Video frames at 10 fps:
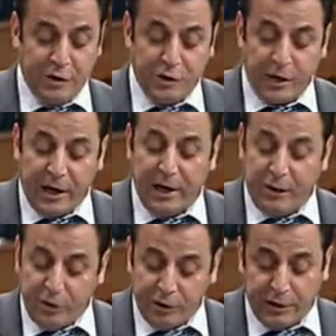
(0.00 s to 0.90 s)
sharing a
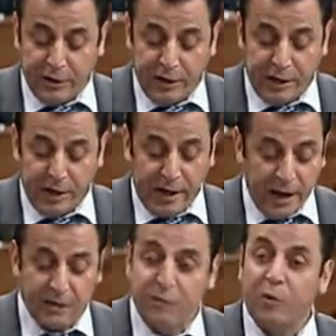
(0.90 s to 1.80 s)
heritage
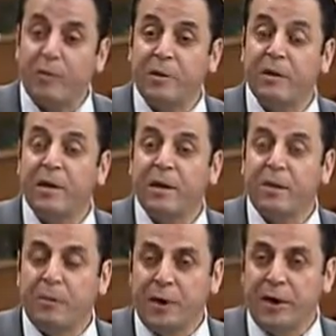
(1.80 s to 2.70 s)
as former
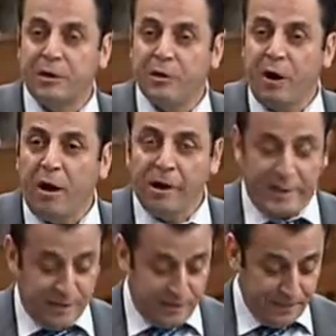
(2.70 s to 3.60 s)
British
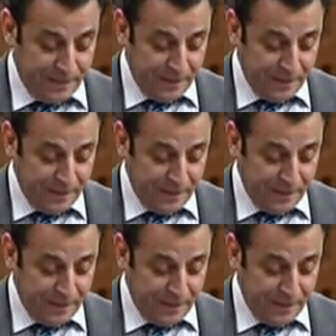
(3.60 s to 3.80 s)
colonies.